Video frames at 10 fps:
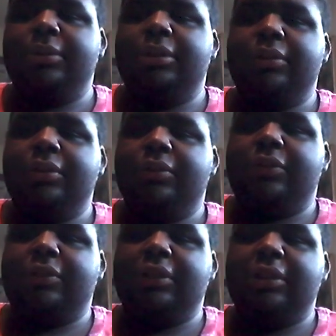I mean
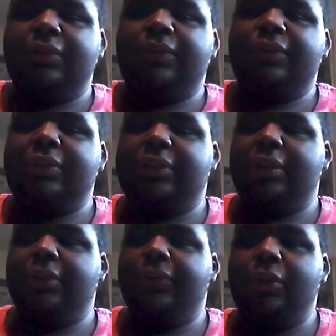seeing
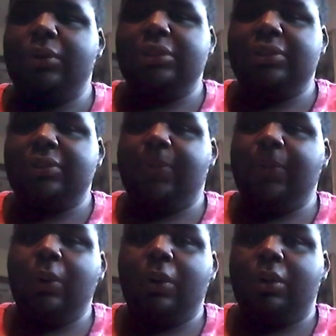Voyage
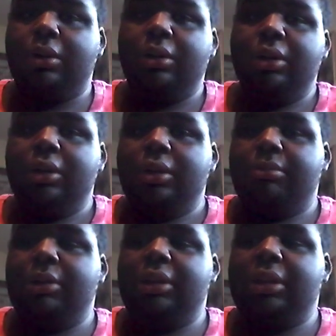4,
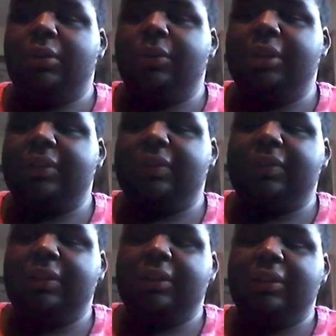meaning that we get to
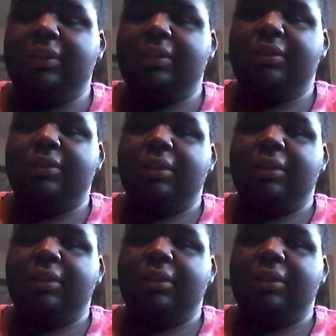see